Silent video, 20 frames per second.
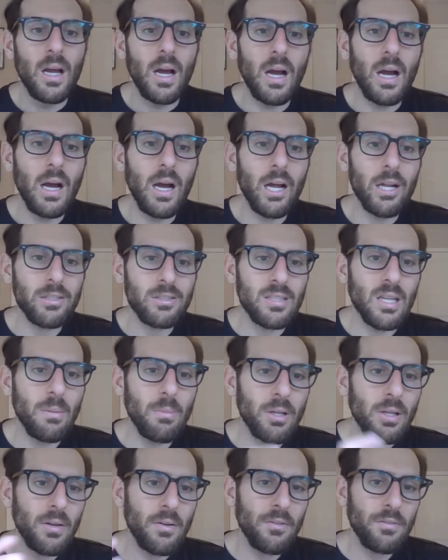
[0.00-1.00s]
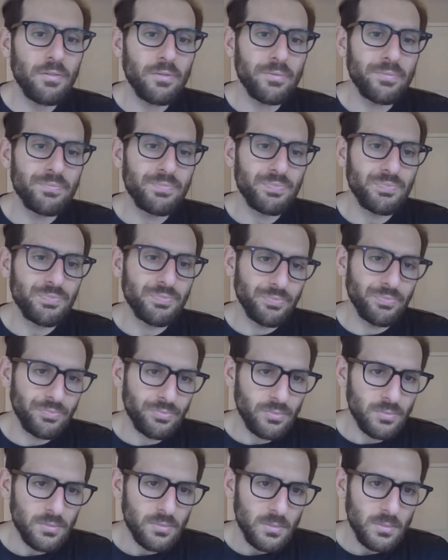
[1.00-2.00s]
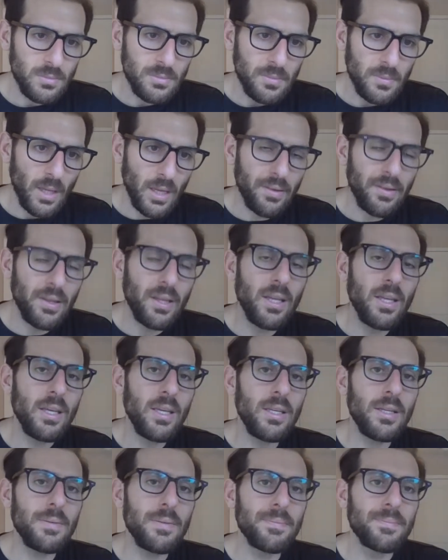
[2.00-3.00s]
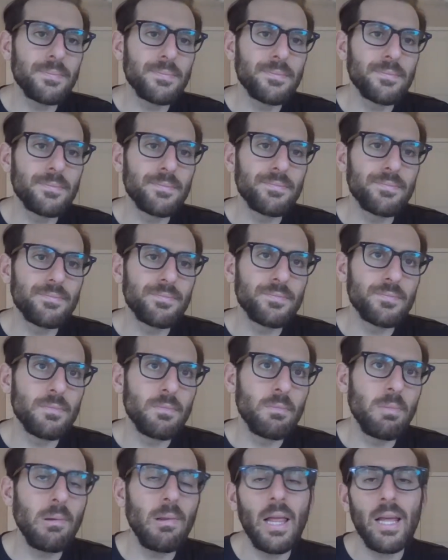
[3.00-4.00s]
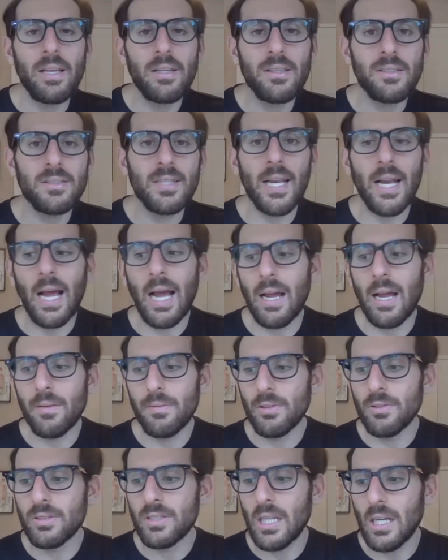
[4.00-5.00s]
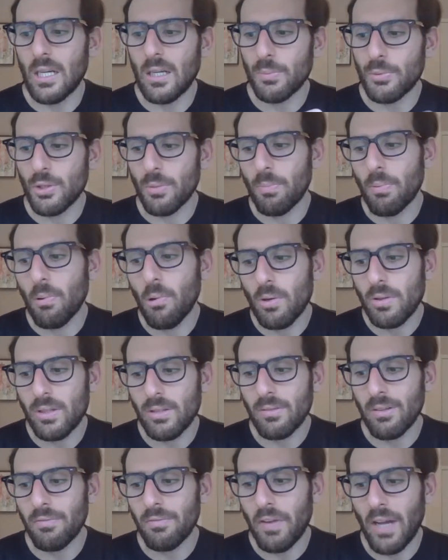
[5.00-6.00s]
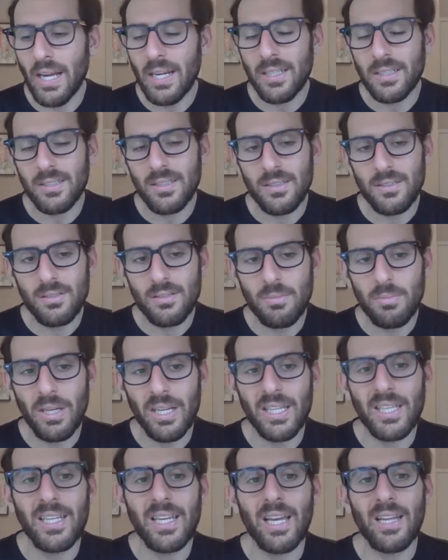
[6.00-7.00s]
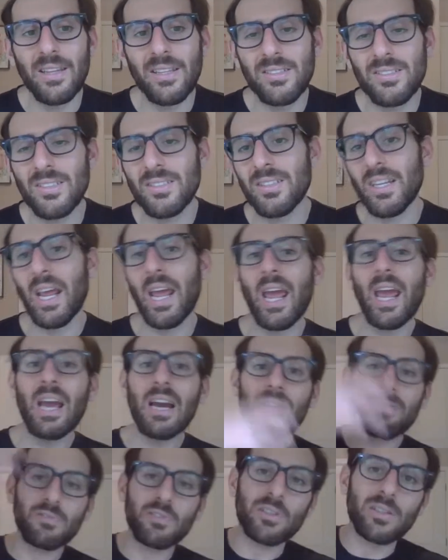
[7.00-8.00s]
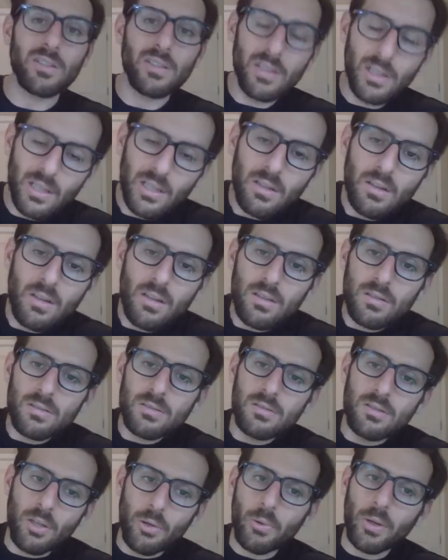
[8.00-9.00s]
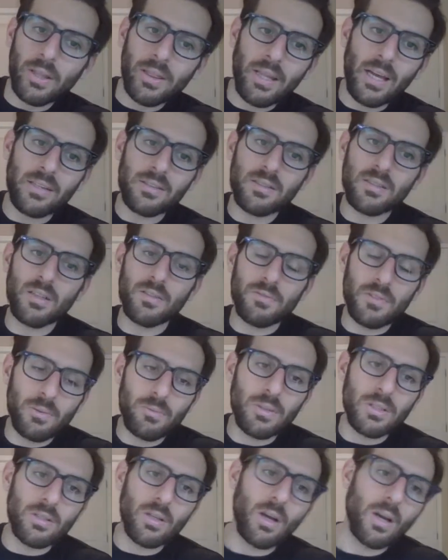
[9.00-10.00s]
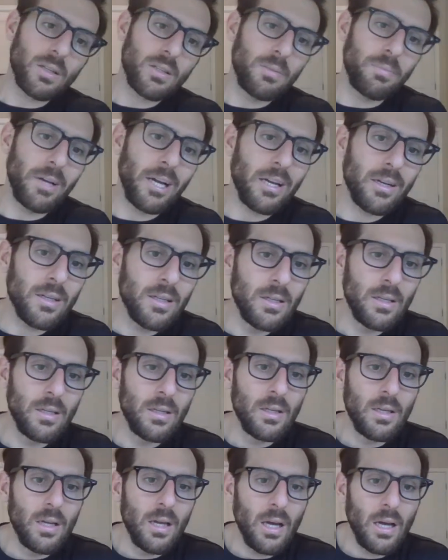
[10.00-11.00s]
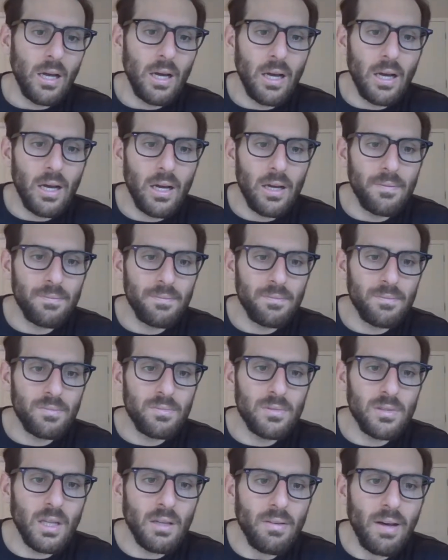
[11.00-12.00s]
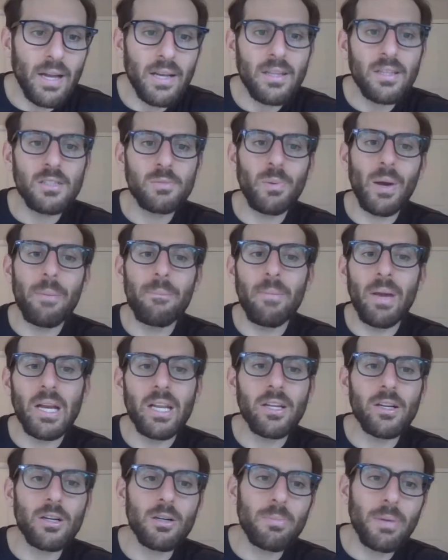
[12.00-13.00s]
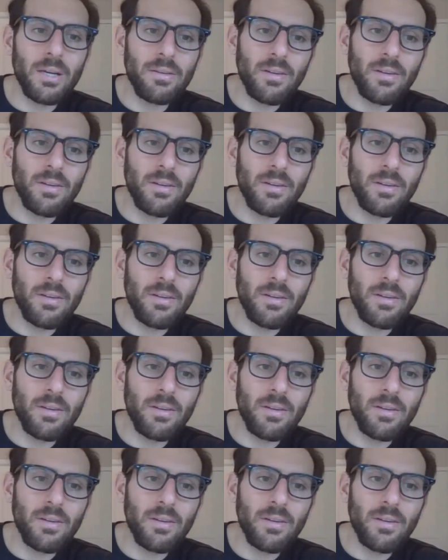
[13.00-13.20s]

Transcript: Uh, some of the blends that I've used to help support the lymphatic system, and again, this is after doing that stuff that we talked about. Uh, a lot of these by Mediherb I